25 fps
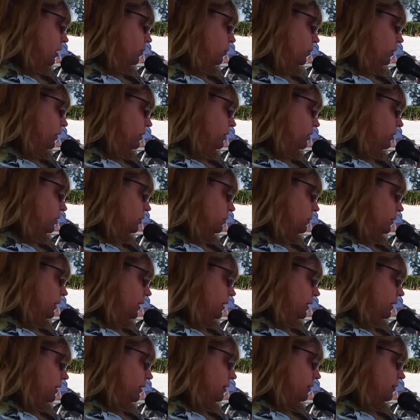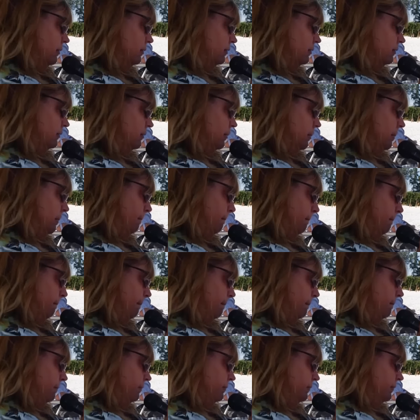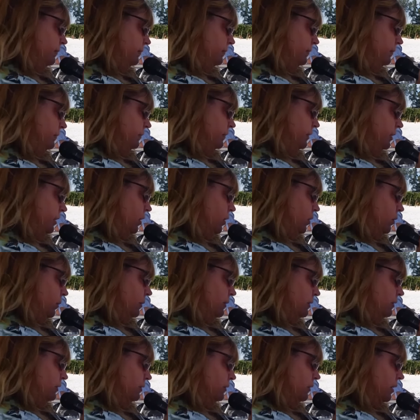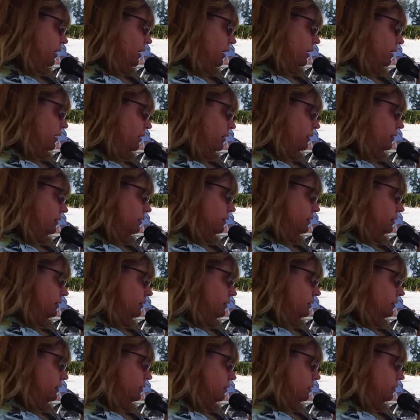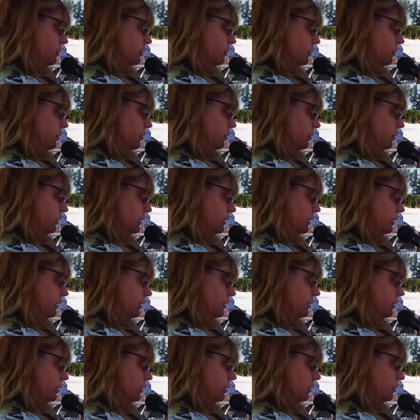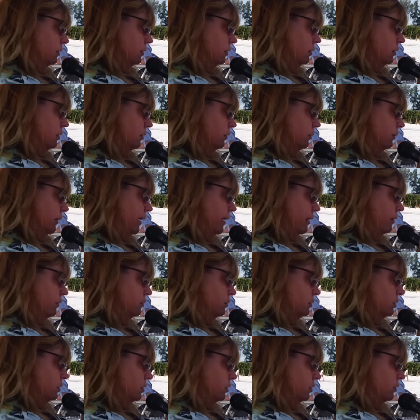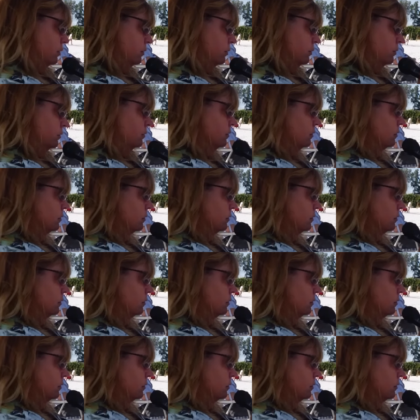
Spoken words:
And when you're ready, open your eyes slowly and look around you